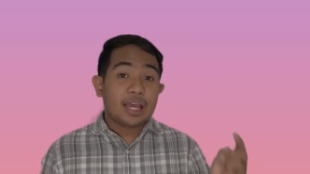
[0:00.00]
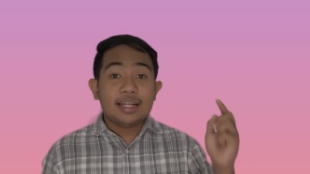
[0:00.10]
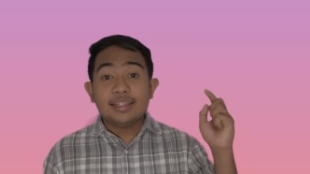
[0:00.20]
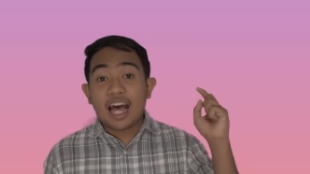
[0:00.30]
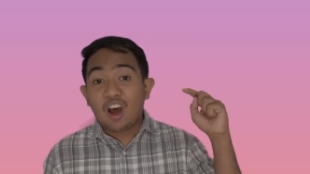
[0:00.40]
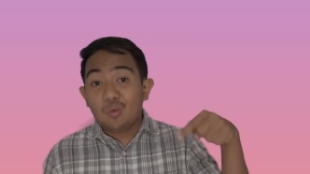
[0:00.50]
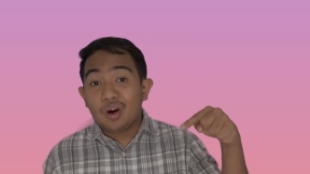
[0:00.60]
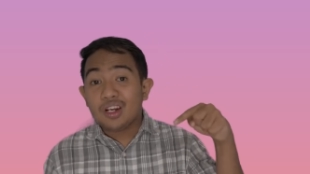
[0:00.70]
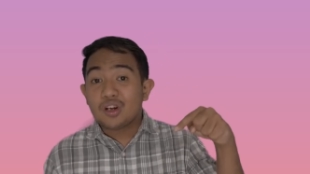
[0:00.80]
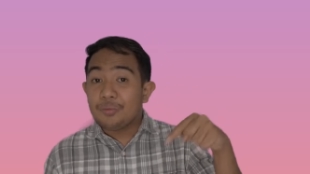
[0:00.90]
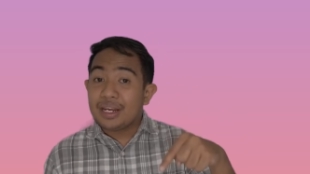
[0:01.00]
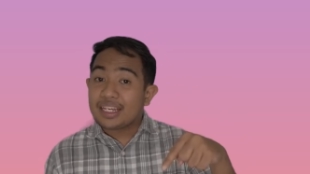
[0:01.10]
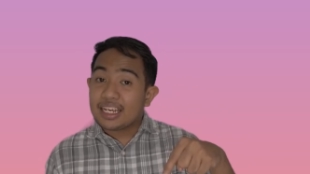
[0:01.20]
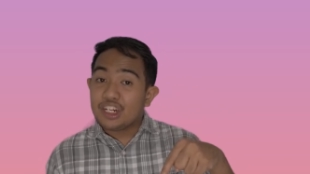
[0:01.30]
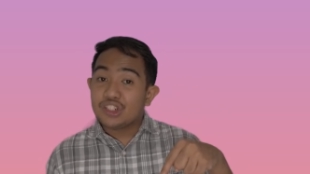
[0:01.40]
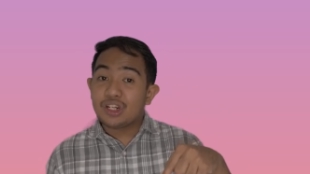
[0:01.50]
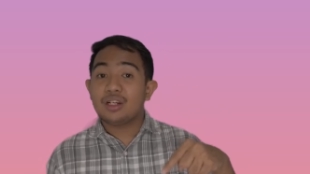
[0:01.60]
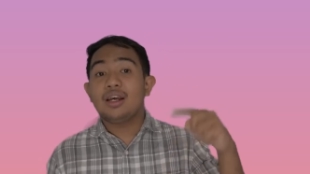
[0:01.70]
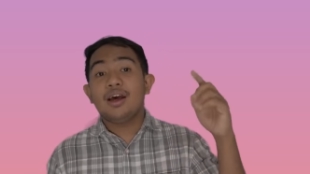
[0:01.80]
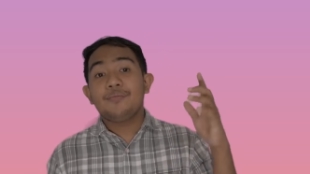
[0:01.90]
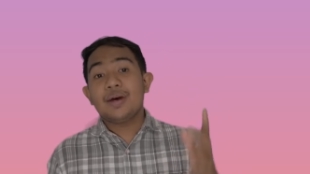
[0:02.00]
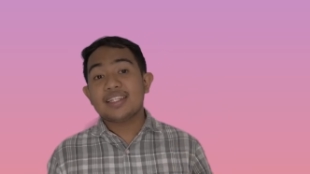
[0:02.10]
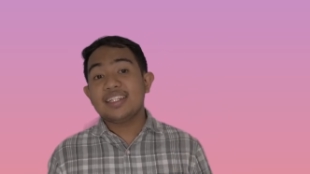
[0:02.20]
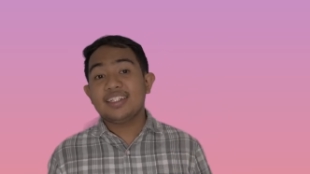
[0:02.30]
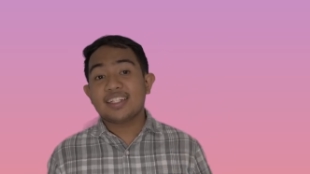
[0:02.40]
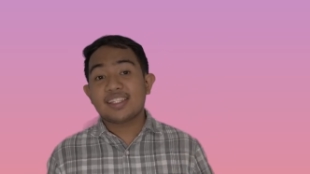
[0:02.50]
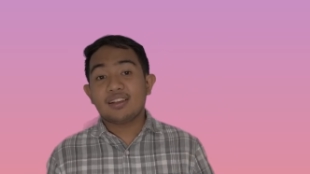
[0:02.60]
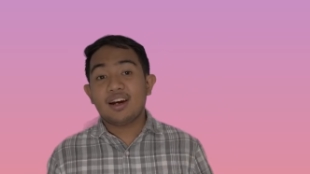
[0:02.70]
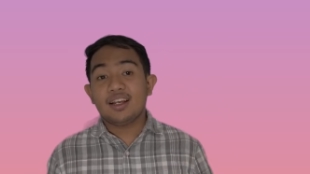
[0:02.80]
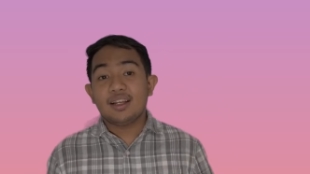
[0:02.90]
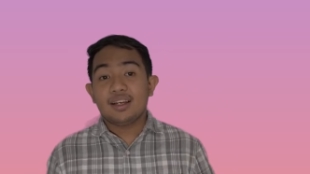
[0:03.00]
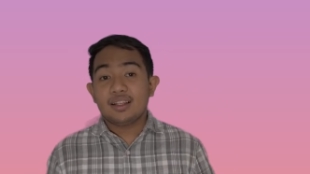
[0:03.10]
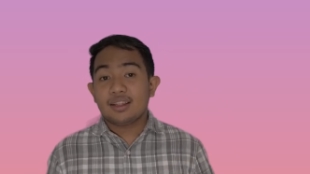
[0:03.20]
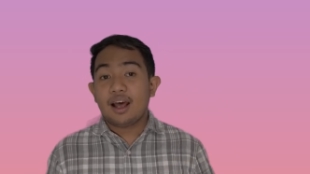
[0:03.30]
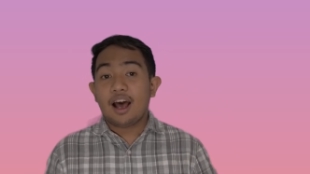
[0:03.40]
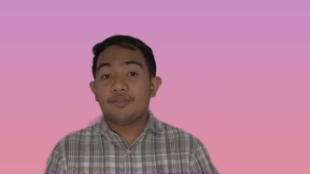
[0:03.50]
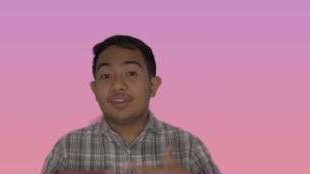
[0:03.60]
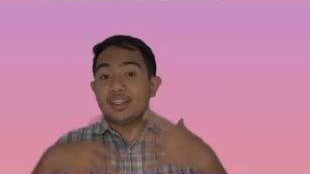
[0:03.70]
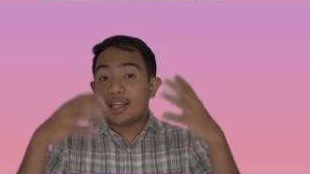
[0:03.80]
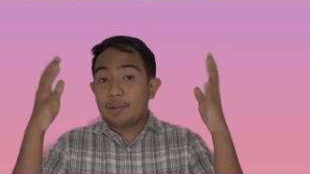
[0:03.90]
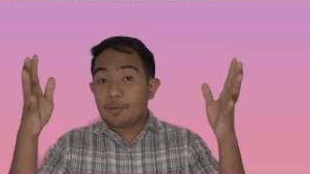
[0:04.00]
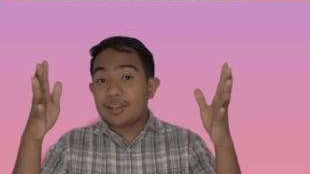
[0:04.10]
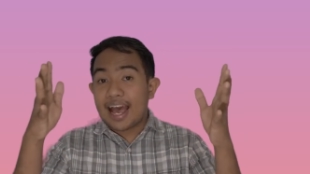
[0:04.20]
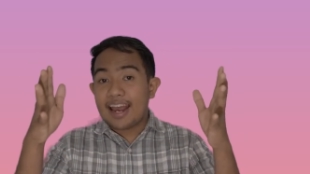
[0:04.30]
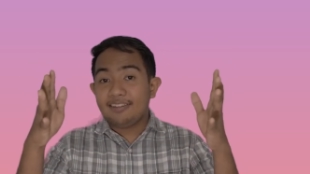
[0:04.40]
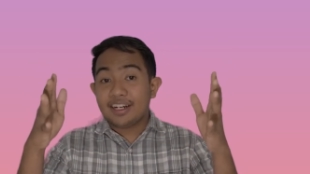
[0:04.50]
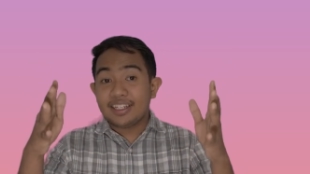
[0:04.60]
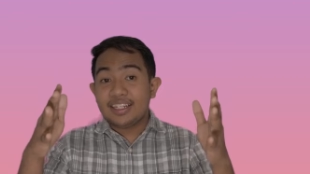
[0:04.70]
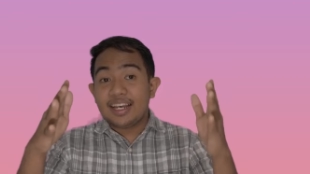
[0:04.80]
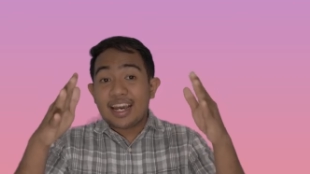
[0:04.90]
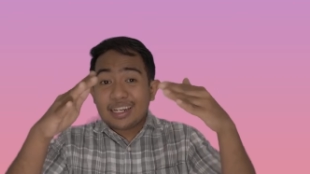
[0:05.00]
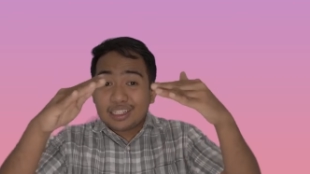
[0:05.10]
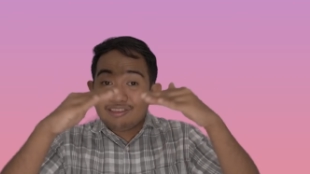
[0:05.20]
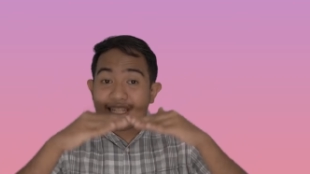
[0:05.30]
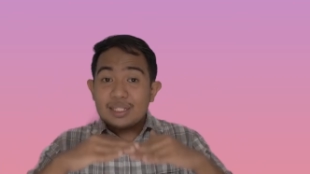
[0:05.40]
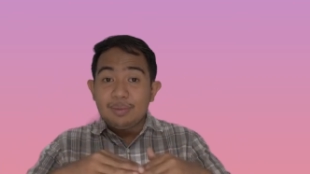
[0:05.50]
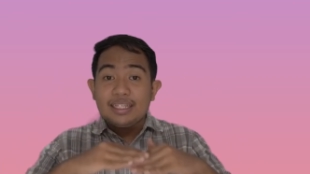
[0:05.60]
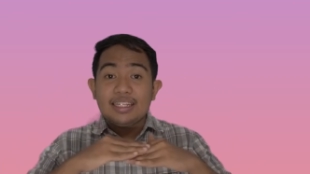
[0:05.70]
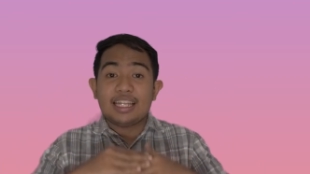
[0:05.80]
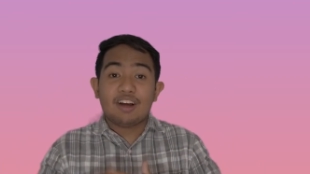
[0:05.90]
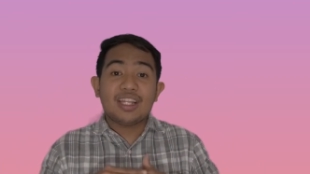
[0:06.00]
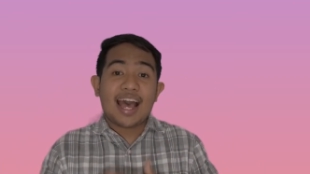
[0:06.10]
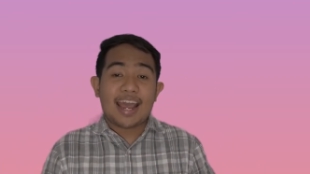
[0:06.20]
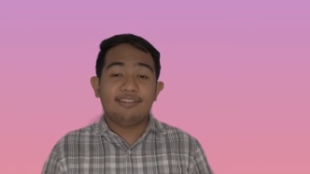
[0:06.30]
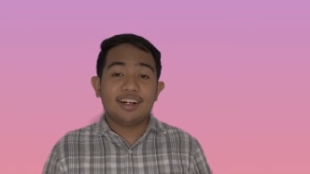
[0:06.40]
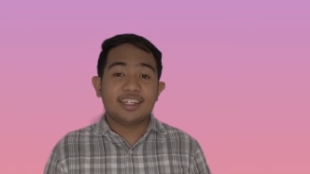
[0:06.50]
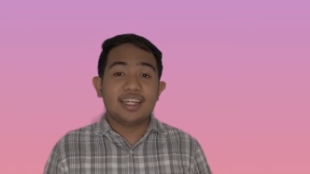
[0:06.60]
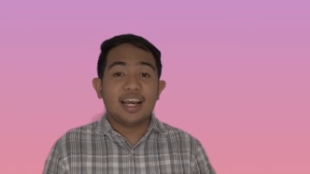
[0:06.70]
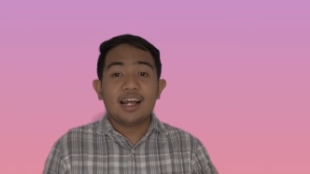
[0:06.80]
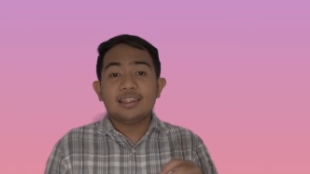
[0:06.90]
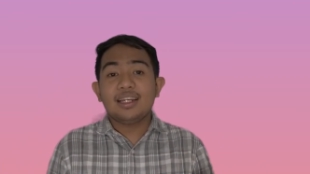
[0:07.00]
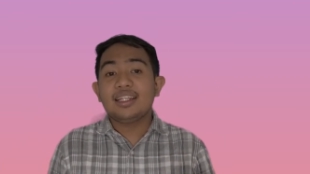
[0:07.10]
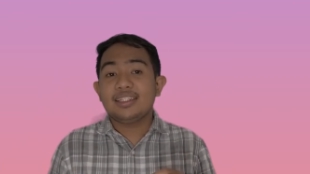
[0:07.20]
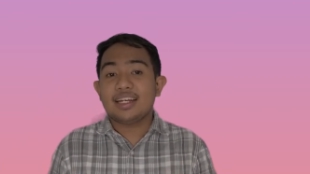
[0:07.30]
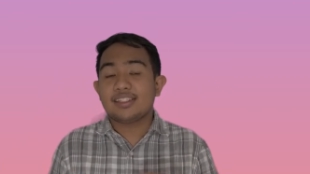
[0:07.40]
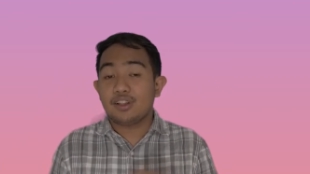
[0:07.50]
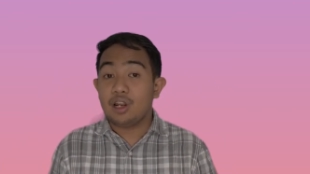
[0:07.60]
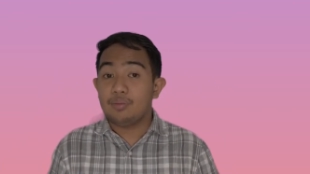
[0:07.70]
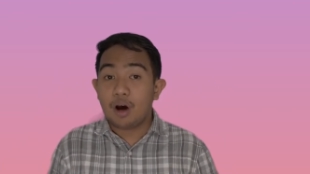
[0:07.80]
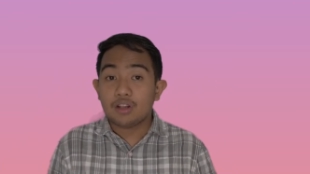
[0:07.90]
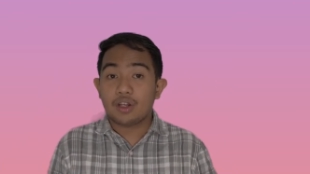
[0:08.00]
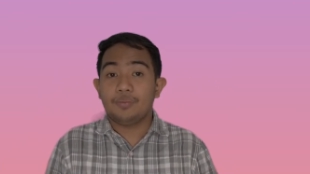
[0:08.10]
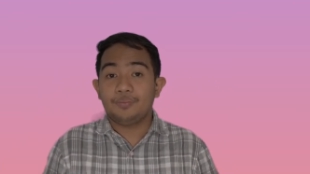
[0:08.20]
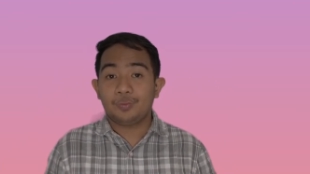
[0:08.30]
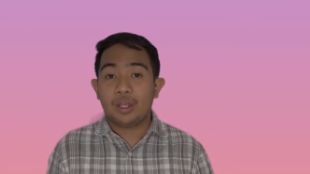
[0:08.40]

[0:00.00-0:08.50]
In downward communication, messages start up the top of the hierarchy and are transmitted down the hierarchy until it gets to the bottom.